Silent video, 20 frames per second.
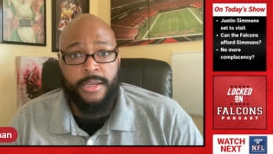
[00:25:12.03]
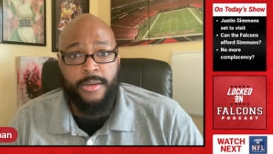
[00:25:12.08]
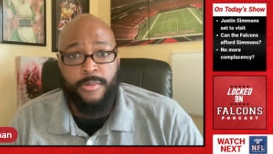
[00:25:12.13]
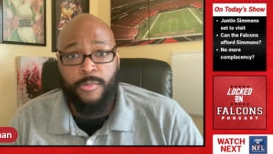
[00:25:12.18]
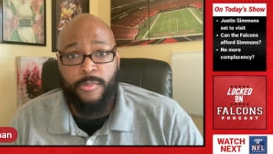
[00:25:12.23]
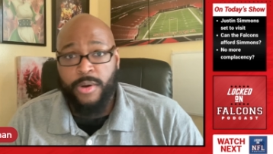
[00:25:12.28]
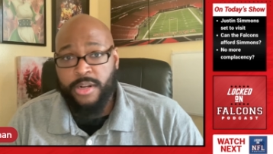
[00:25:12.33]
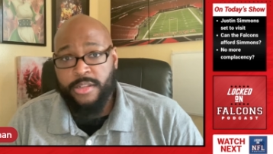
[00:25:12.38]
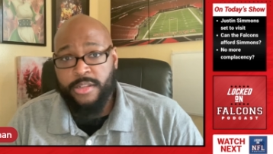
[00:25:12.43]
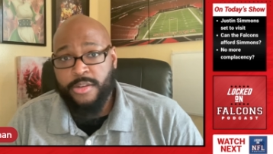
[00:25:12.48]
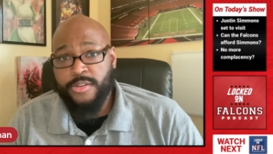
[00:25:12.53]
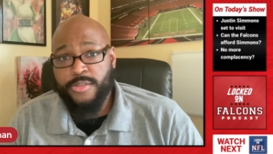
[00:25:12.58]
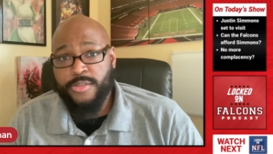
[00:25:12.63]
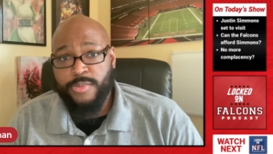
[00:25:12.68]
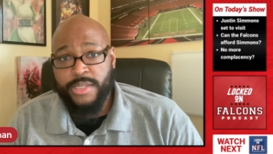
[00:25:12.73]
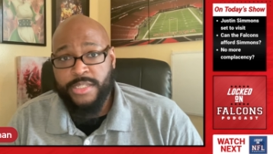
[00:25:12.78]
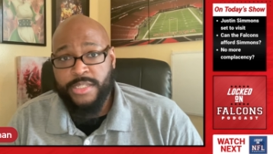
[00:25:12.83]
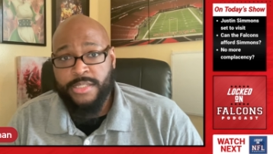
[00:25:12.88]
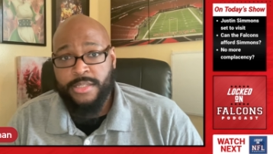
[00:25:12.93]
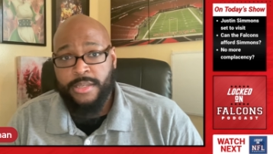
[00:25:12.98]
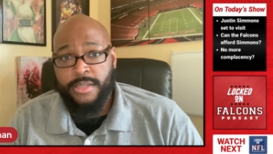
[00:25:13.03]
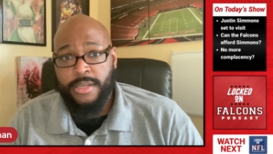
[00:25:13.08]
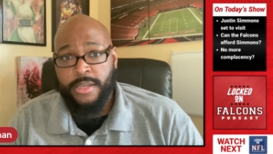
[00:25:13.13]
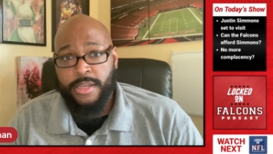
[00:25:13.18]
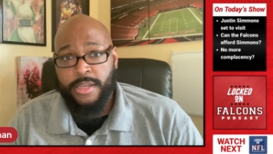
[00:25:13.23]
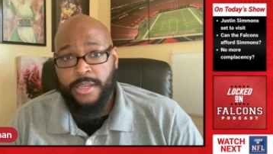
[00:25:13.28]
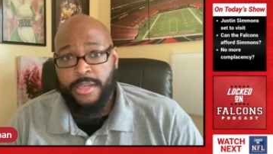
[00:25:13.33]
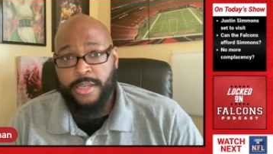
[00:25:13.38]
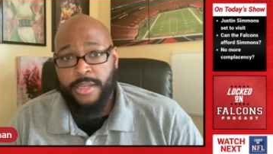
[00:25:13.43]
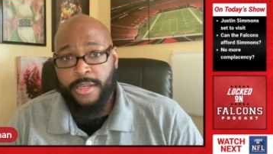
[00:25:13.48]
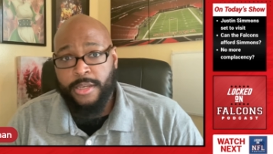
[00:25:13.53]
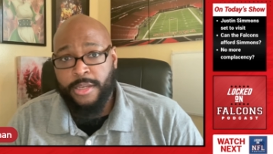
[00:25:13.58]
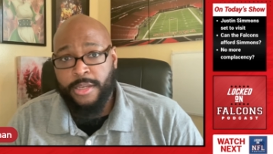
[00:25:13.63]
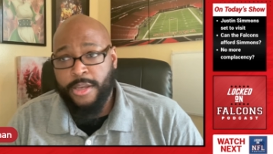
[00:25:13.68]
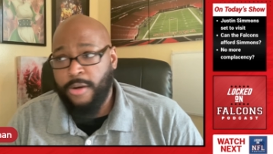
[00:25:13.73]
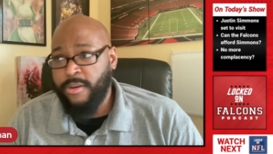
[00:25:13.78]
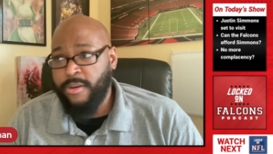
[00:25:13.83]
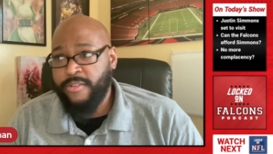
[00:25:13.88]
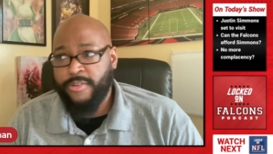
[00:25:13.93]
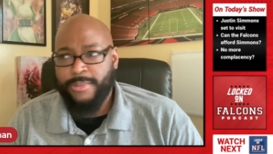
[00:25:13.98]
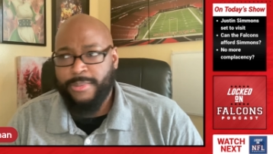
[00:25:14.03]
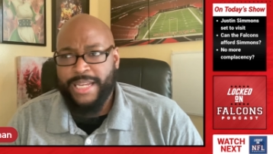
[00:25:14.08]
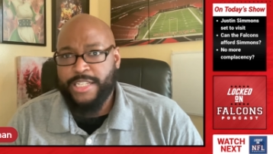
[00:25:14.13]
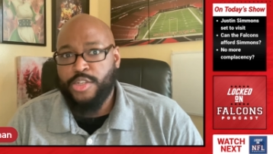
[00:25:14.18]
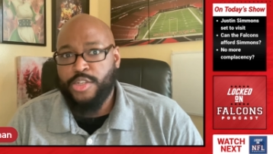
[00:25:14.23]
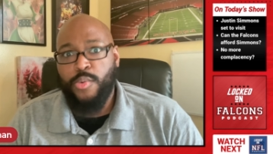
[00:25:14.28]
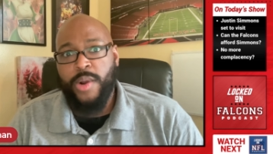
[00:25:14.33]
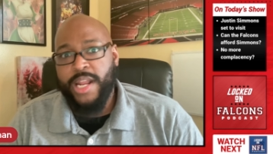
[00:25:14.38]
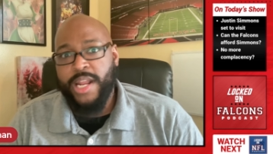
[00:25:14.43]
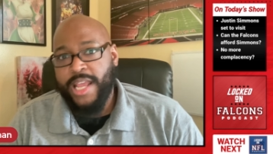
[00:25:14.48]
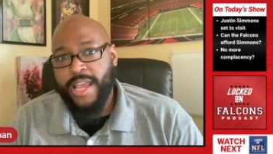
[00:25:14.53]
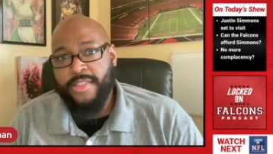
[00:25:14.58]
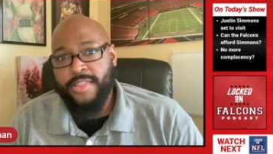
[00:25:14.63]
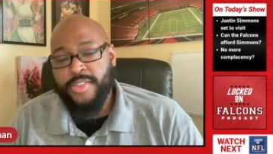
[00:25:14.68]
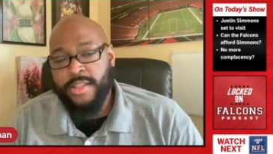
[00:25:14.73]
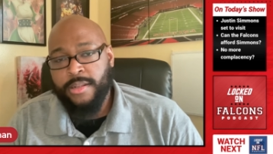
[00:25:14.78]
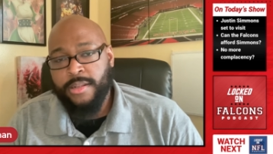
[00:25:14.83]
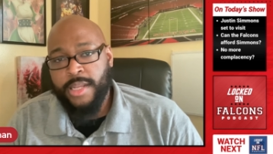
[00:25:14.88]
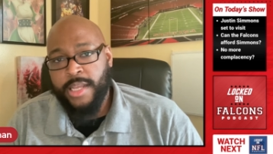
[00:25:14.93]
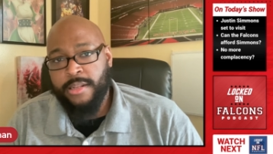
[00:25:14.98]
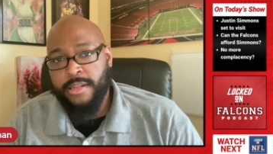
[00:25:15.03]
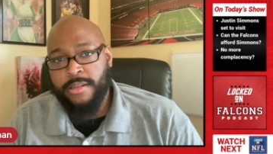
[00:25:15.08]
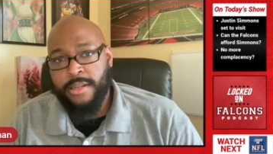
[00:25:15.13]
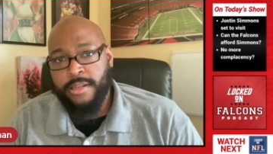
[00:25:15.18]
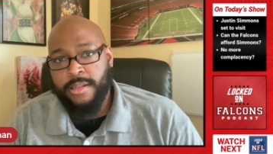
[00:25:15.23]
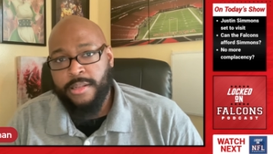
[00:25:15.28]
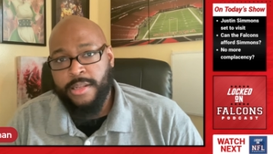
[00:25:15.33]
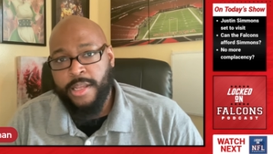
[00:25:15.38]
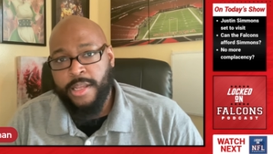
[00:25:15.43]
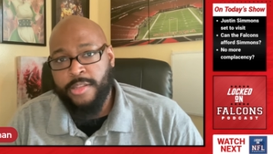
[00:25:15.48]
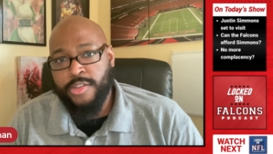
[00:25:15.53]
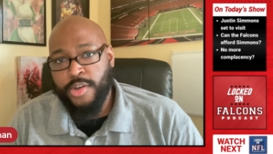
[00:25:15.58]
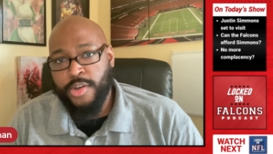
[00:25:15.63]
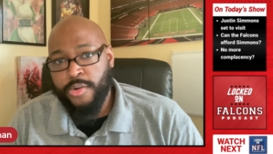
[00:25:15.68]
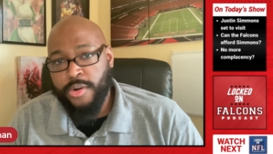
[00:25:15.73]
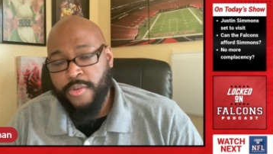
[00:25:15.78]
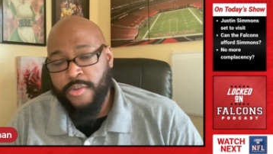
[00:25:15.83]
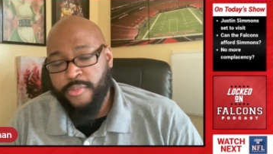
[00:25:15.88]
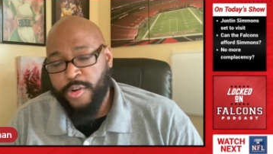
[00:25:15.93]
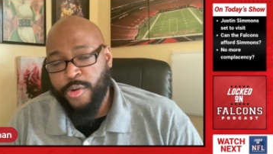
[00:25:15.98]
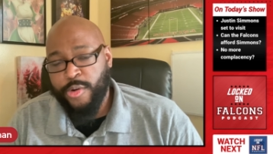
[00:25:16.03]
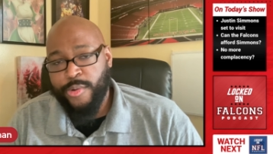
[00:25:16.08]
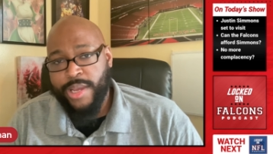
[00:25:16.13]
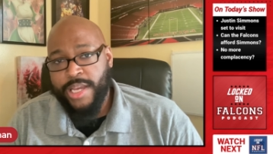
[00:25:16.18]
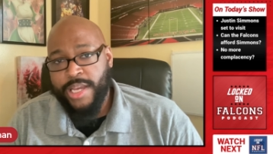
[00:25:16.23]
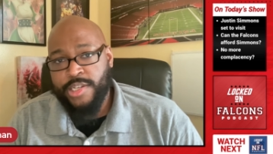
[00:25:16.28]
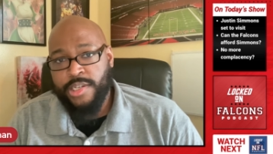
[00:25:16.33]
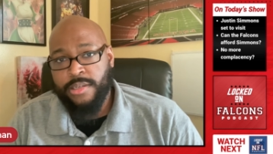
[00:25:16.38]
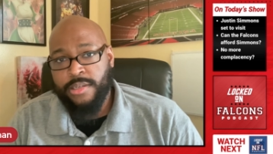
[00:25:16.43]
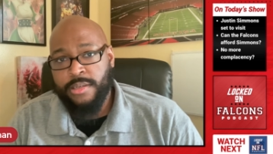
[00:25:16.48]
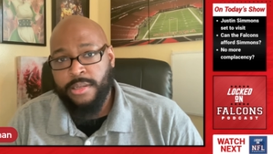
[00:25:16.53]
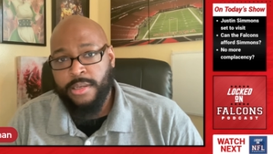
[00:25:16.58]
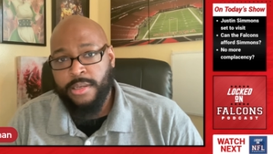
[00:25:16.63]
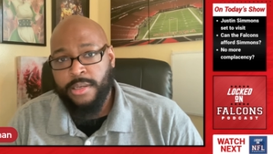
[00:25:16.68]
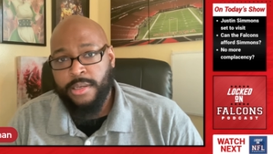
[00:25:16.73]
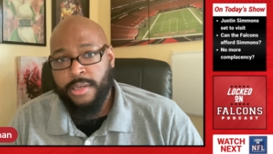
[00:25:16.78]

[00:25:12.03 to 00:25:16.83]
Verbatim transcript: One of those was going from like 28th in in, in turnover creation